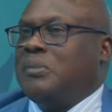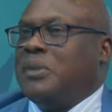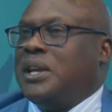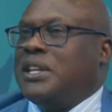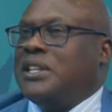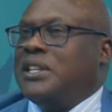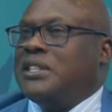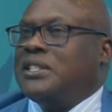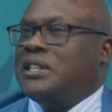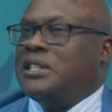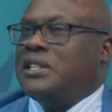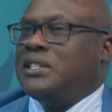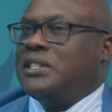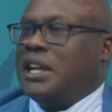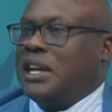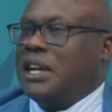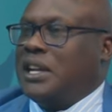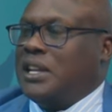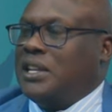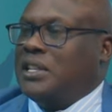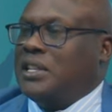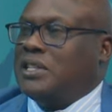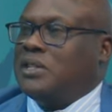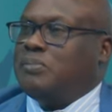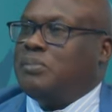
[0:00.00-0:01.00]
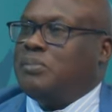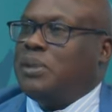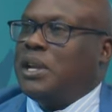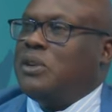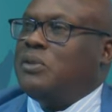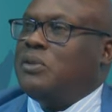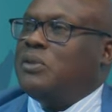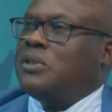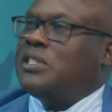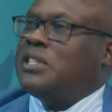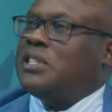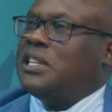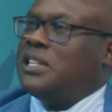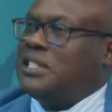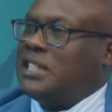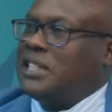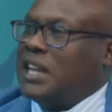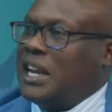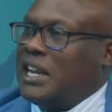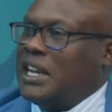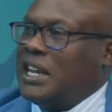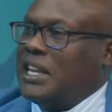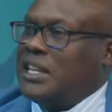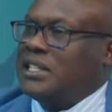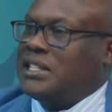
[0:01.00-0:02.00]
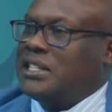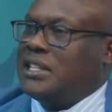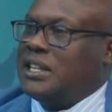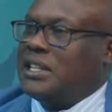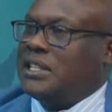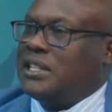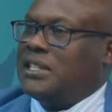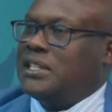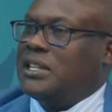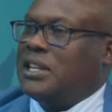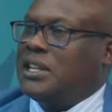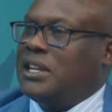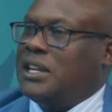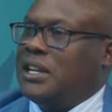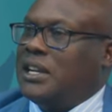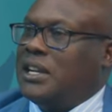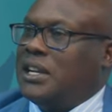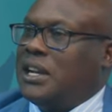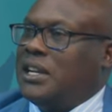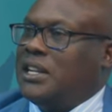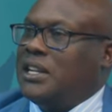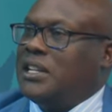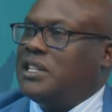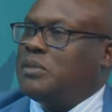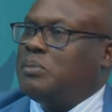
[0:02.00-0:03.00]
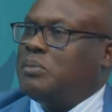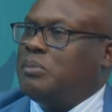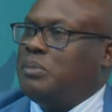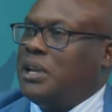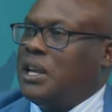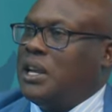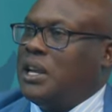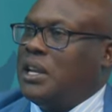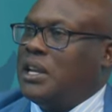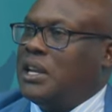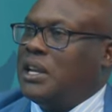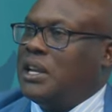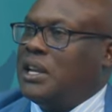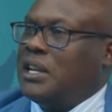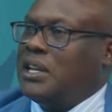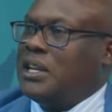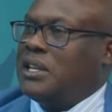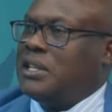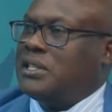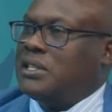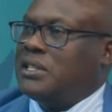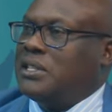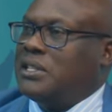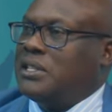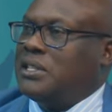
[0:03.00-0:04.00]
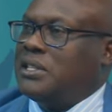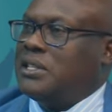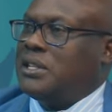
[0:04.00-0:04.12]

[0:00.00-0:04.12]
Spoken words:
that is it's a challenge that and is played against